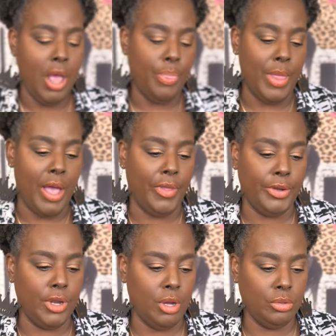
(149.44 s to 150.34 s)
Now the
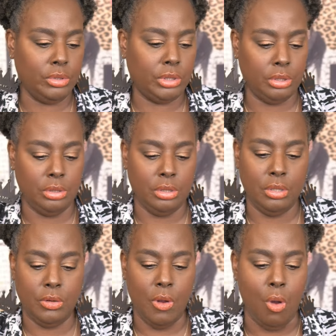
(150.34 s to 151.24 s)
notes
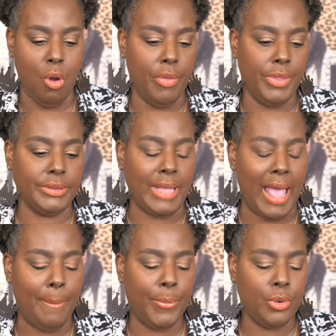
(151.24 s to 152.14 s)
on this
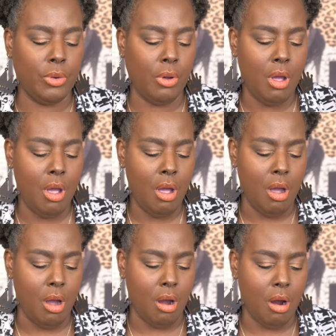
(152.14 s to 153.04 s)
apple
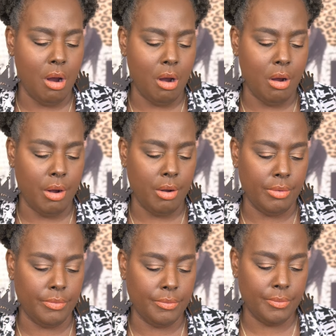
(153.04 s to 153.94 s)

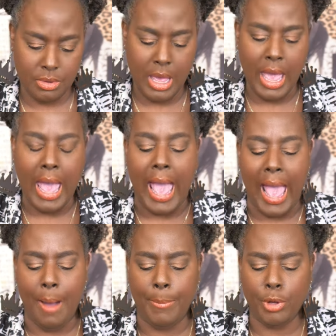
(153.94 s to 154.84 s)
are
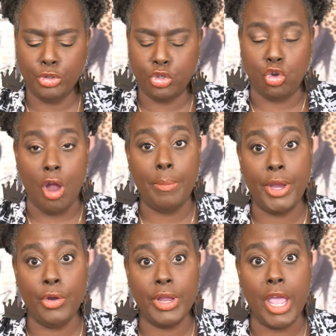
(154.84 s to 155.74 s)
apple,
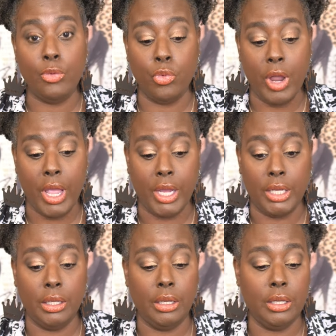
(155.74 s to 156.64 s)
strawberry, and rain.